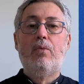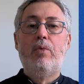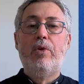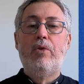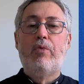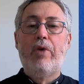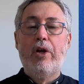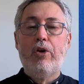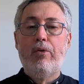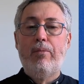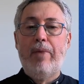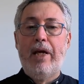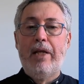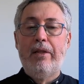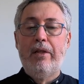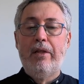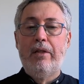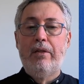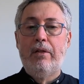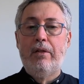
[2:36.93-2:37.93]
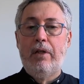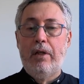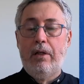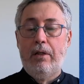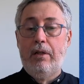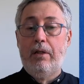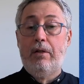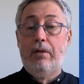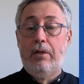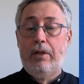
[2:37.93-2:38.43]
we recommended
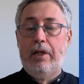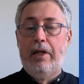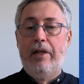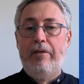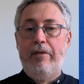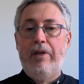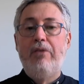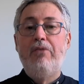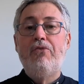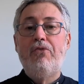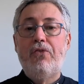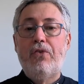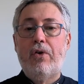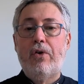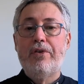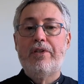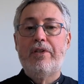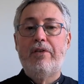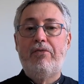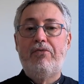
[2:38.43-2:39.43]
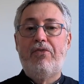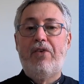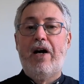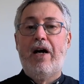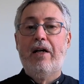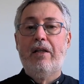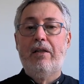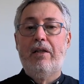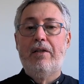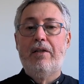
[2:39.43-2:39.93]
and even enforced the
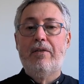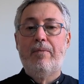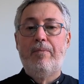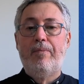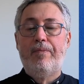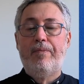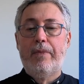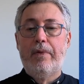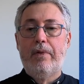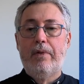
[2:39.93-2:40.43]
fact that